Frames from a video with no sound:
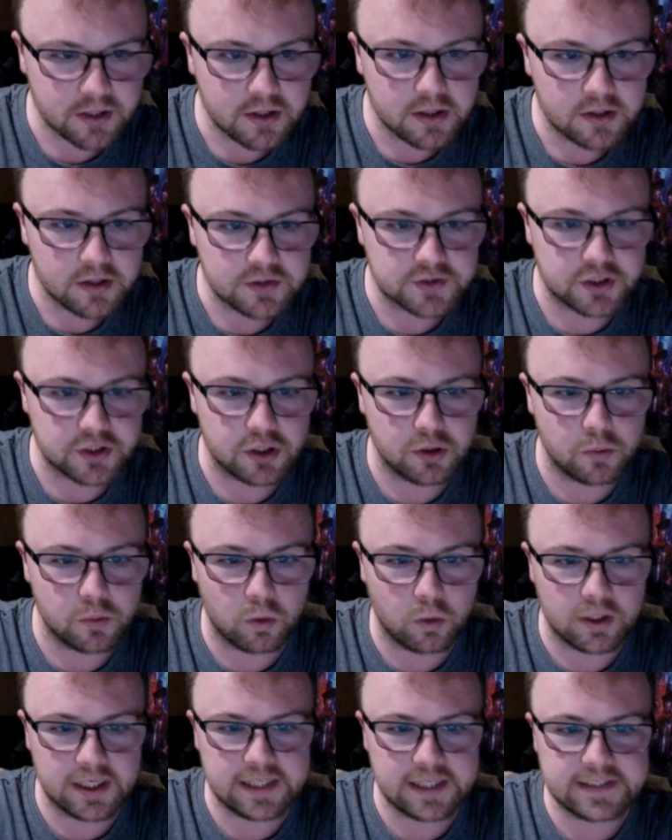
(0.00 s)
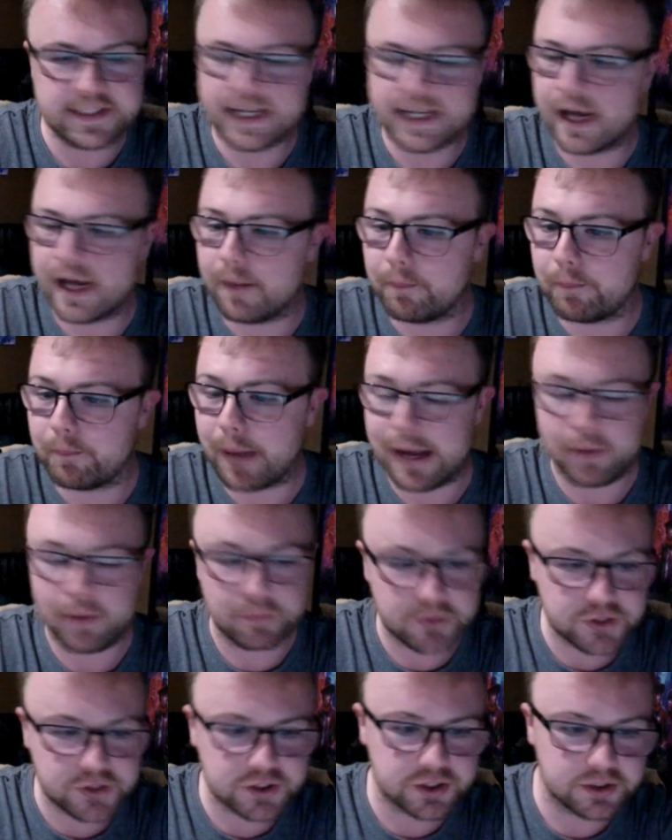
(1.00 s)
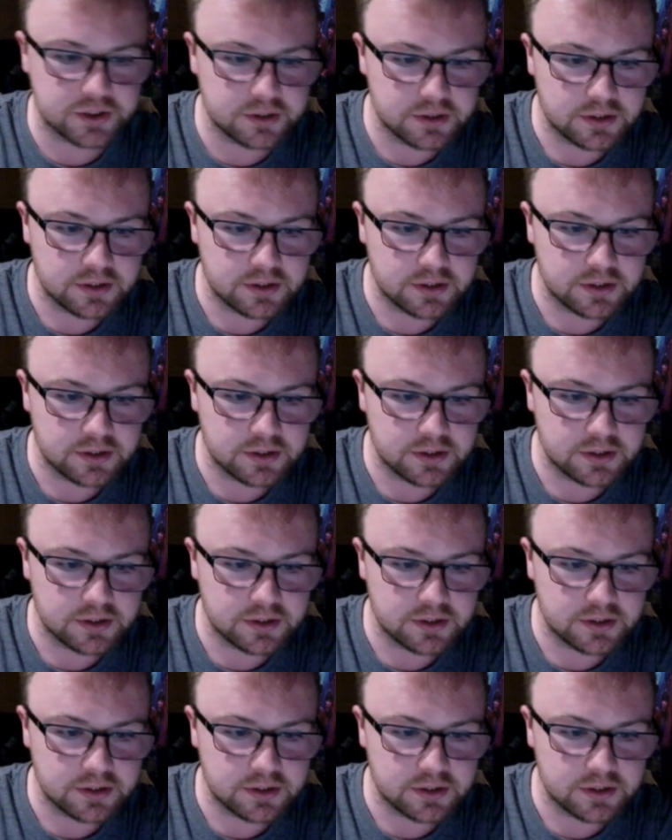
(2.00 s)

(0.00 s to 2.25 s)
So what is it about?